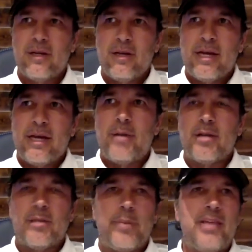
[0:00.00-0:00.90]
among
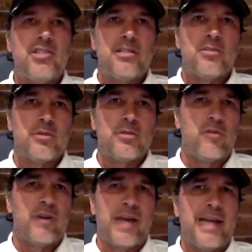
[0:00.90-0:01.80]
the patients was over
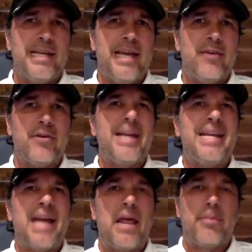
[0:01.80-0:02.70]
98 or
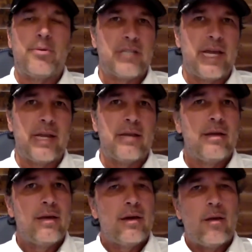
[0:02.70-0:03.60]
99%.
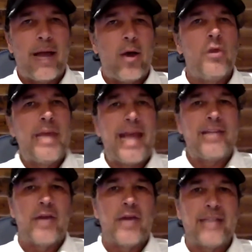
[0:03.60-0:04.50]
My only answer
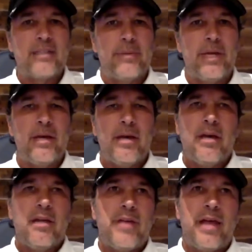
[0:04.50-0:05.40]
has to be
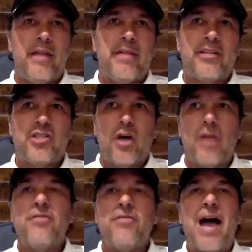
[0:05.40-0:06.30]
that they saw the
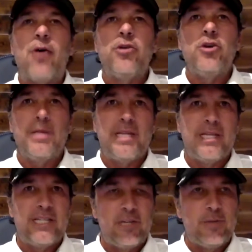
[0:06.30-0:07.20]
value in
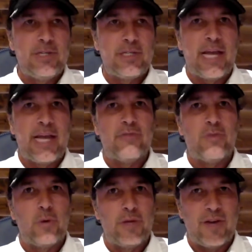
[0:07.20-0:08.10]
continuing to take a
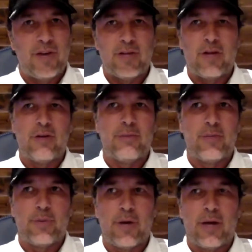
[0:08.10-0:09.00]
$45 a month
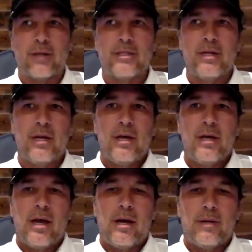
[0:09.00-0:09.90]
product,
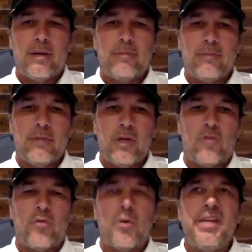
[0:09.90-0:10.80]

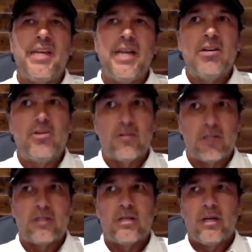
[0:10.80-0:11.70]
for
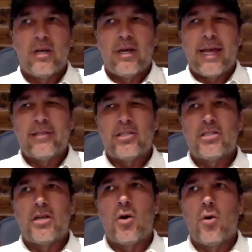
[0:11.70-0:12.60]
years. And
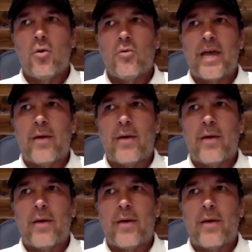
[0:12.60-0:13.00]
so that,